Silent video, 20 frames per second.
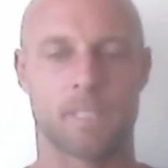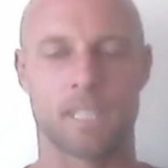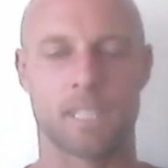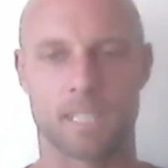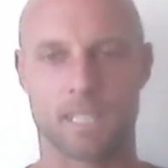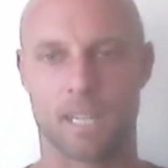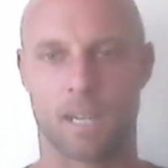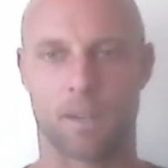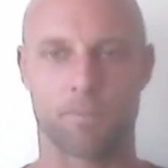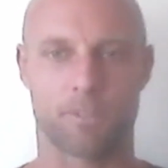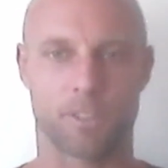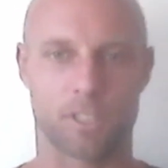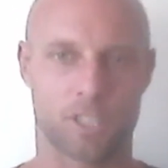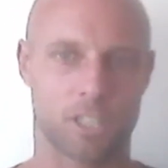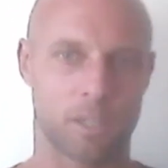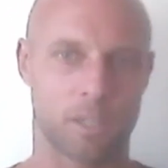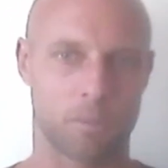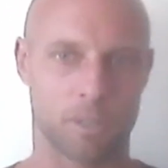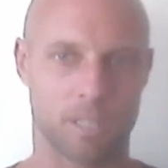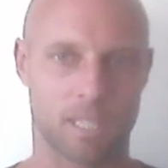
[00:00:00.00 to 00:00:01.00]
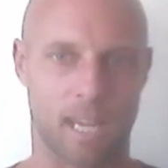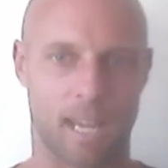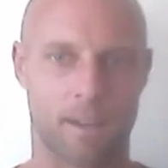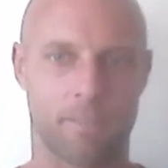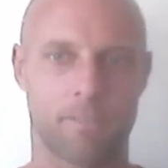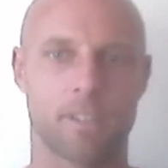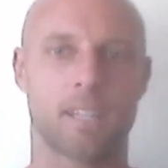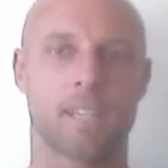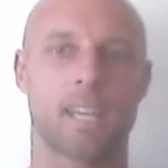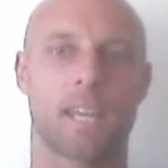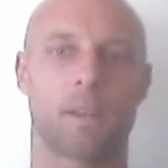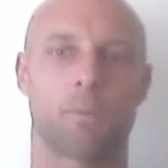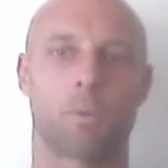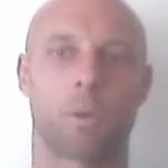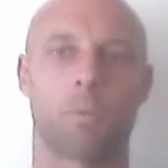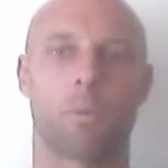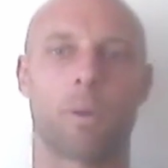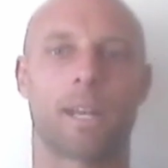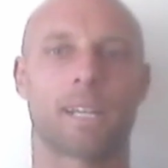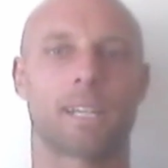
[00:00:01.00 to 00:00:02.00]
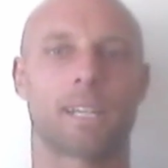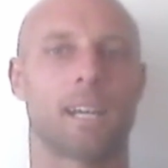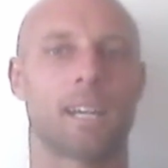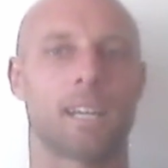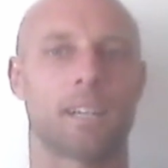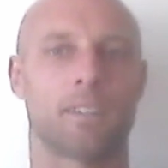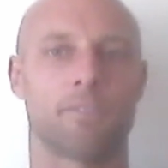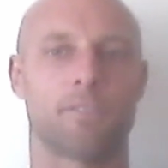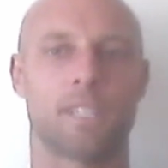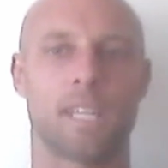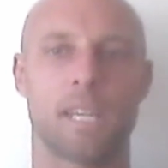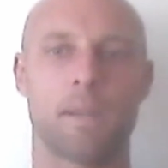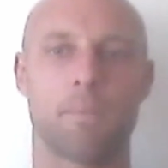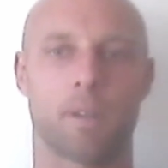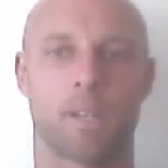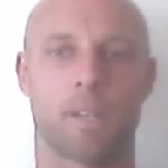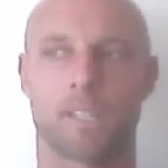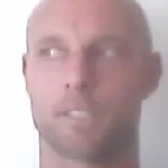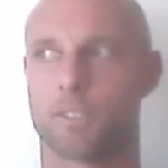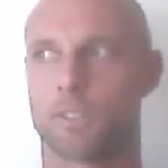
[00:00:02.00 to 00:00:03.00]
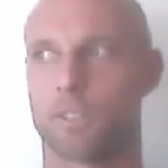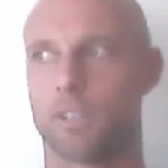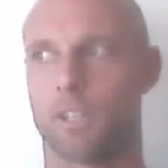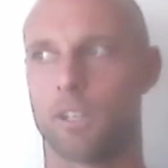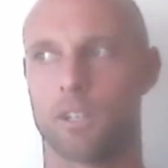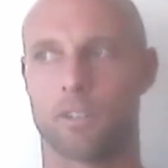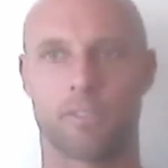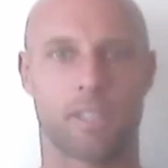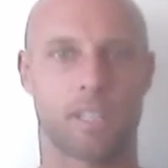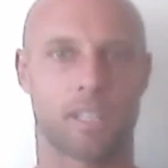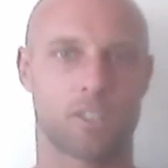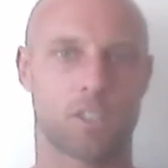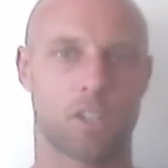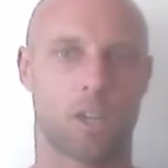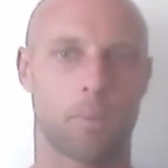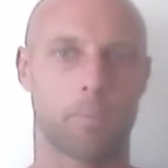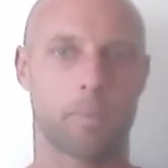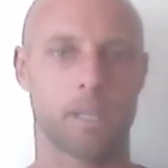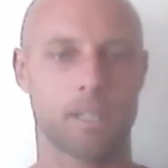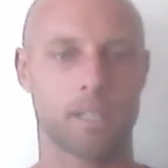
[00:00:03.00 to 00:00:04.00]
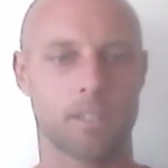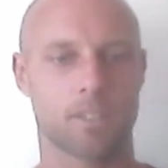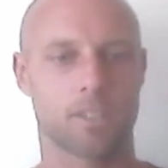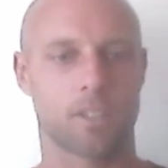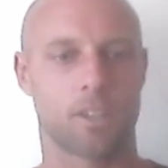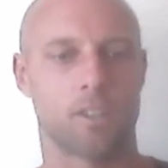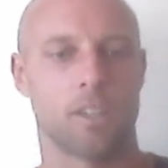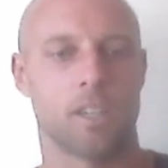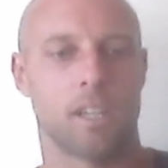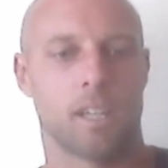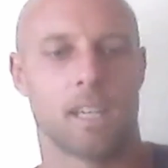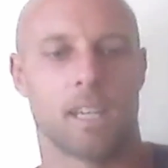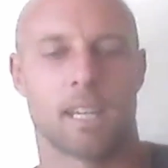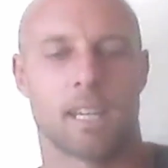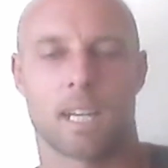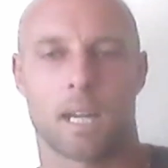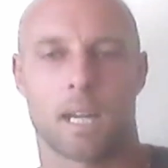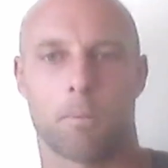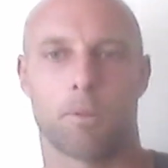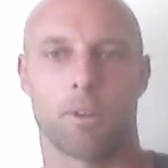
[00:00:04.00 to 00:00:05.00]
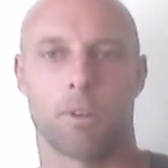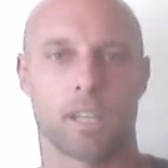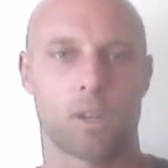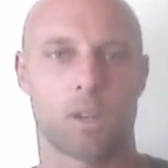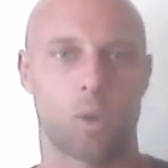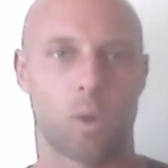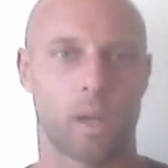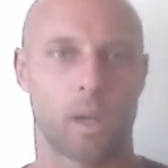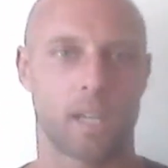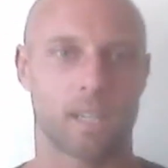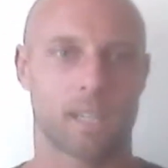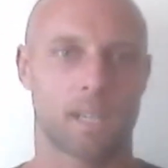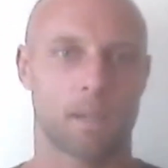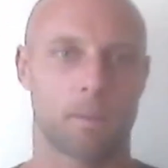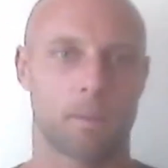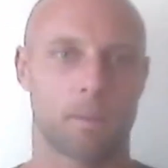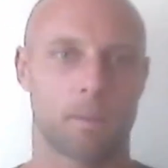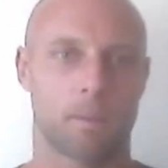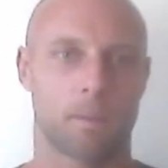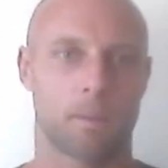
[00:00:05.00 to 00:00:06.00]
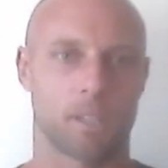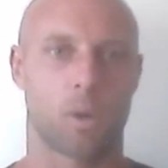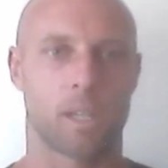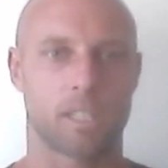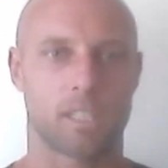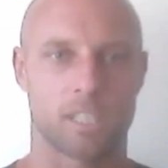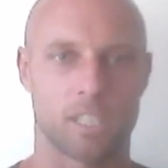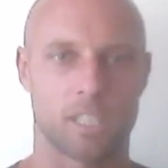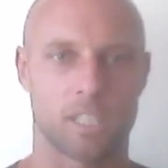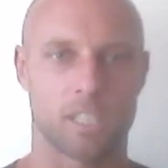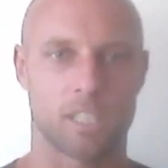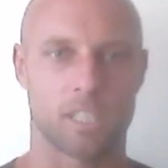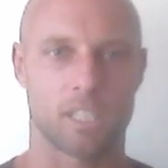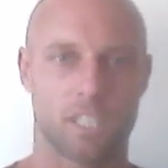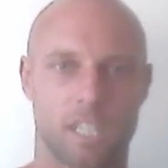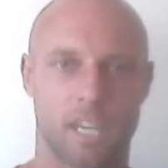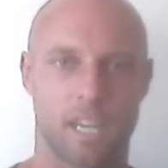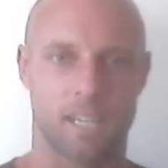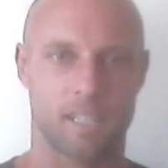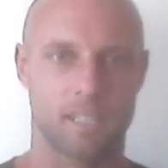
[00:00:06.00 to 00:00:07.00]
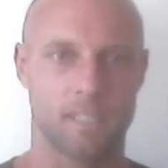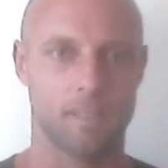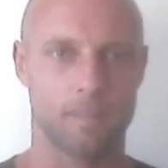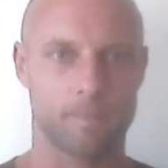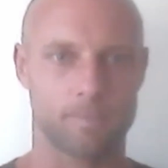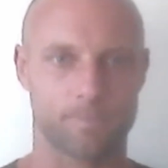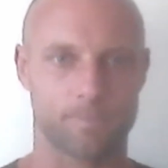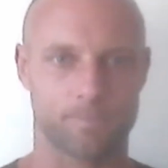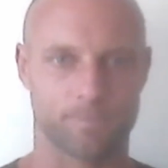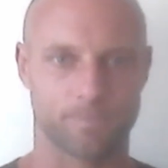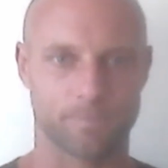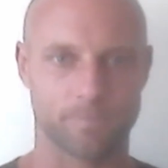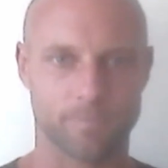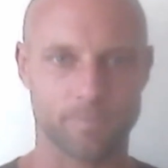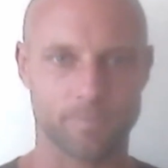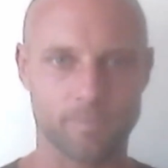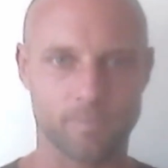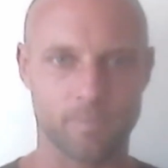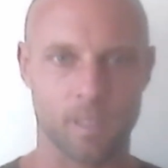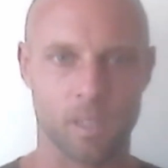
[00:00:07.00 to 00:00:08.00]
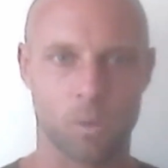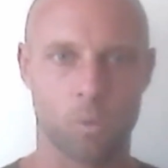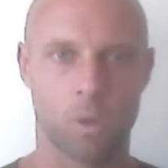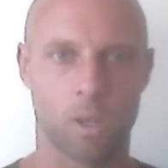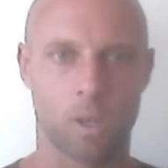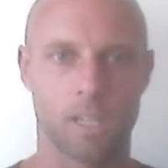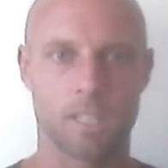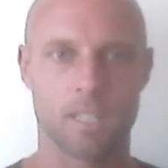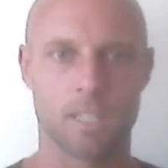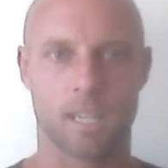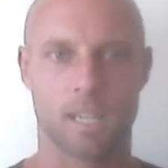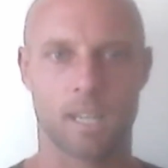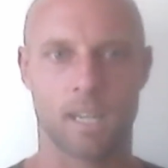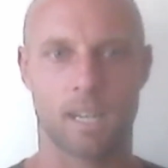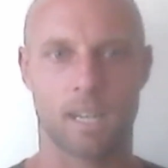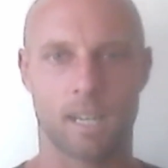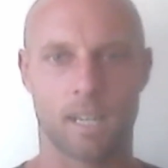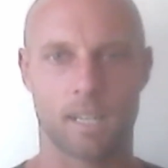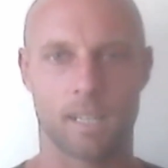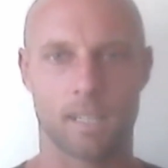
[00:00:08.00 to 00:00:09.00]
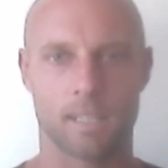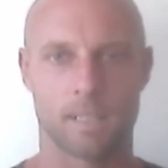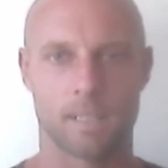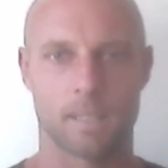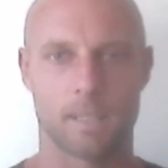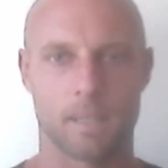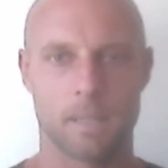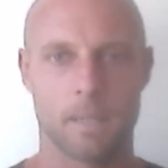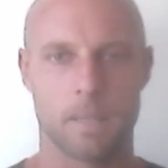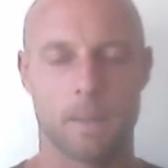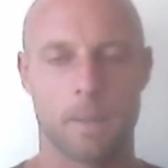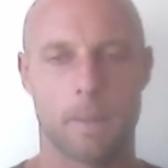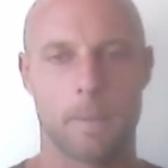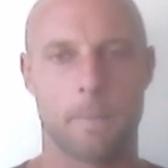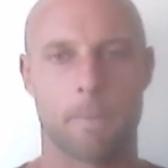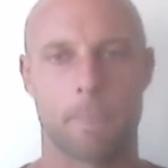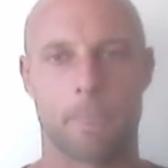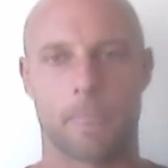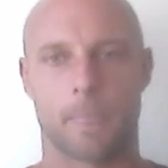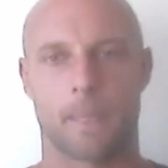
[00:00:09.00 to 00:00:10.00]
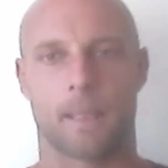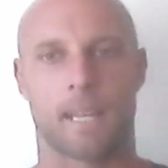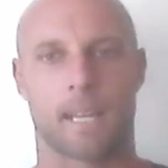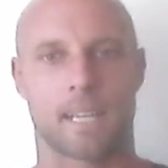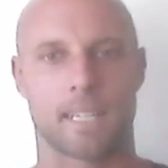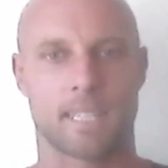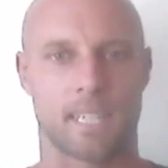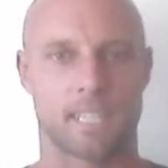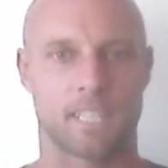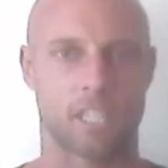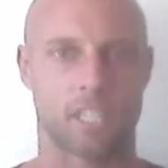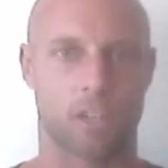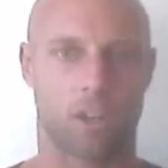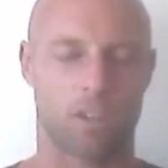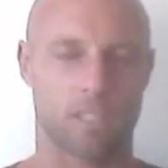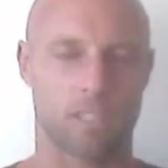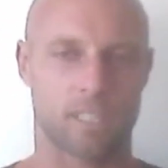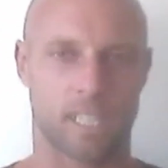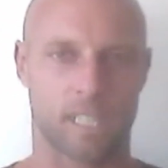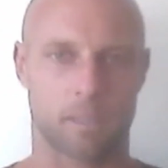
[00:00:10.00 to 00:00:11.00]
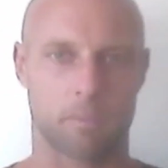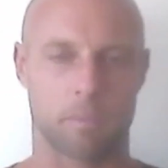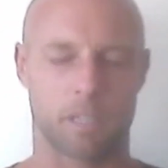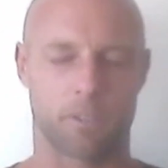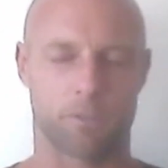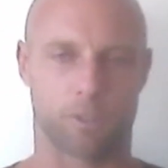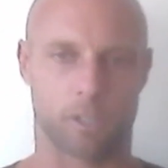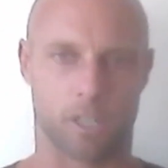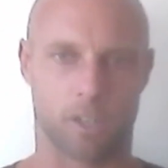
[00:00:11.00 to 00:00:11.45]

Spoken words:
discomfort she was having, and we went kind of deeper into a lot of other topics. So a couple of the questions she had was like I said, she contacted me in